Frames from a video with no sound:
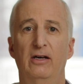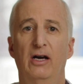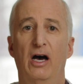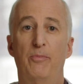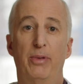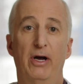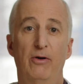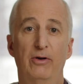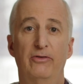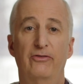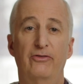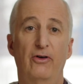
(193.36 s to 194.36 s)

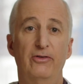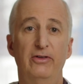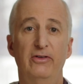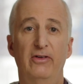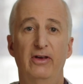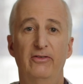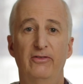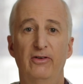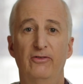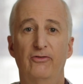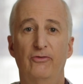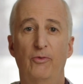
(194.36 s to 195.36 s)
apparent salty
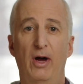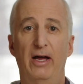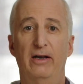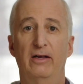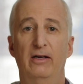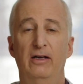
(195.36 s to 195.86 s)
tasting sweat,